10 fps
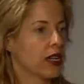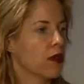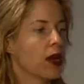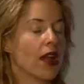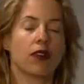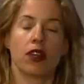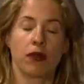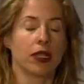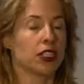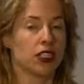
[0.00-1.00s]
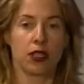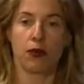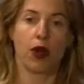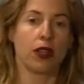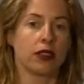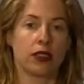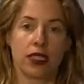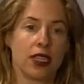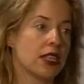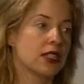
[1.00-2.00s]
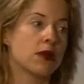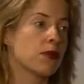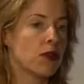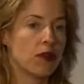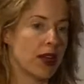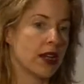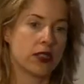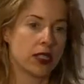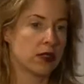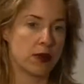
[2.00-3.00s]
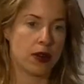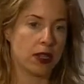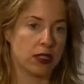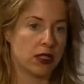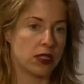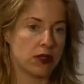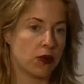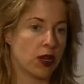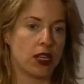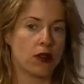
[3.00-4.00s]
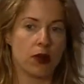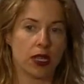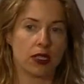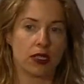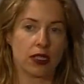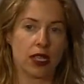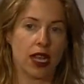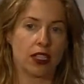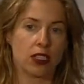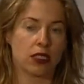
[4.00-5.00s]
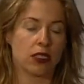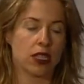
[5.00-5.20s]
Whatever your relationship was, it's a profound experience. It's one of your biggest connections.